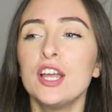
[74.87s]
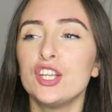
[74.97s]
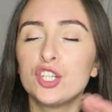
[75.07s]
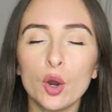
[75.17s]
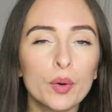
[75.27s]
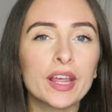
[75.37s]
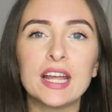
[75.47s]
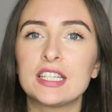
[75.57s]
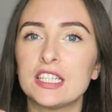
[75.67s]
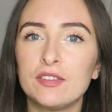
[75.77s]
You don't want to
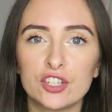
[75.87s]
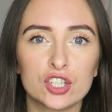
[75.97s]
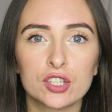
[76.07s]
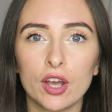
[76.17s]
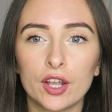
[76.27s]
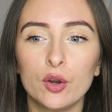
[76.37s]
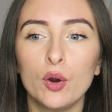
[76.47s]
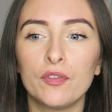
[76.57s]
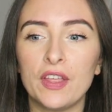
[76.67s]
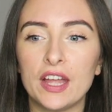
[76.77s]
get into this vicious
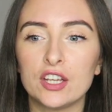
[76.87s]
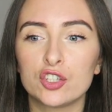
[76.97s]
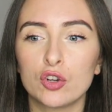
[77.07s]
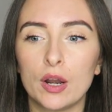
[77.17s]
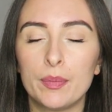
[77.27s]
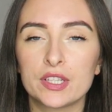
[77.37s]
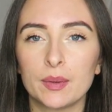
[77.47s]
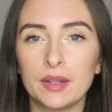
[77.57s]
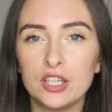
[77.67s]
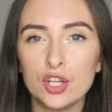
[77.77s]
cycle of then trying to put
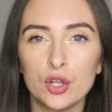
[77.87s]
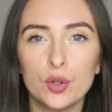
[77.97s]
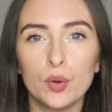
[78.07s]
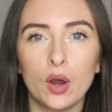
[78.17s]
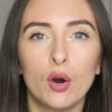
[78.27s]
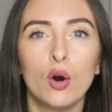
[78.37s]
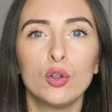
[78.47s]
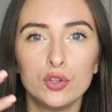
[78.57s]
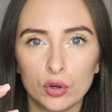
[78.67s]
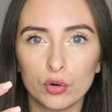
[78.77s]
something new
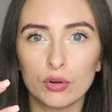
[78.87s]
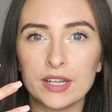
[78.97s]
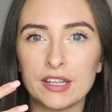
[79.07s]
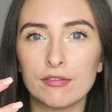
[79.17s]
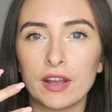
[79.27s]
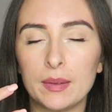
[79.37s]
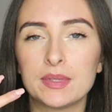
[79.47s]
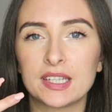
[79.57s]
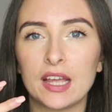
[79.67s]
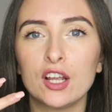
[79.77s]
on your already
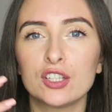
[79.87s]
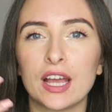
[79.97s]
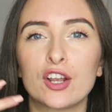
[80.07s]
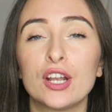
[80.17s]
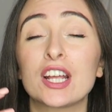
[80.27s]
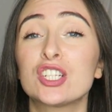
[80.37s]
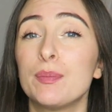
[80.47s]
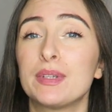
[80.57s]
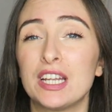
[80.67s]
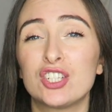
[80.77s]
inflamed skin, because that could
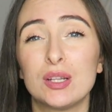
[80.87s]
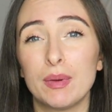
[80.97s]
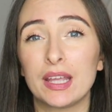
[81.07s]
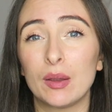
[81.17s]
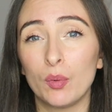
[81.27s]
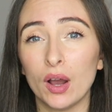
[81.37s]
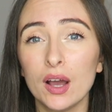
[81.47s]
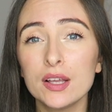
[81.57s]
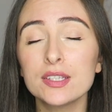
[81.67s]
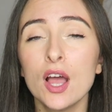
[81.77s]
actually potentially make it
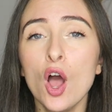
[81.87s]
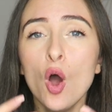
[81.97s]
worse.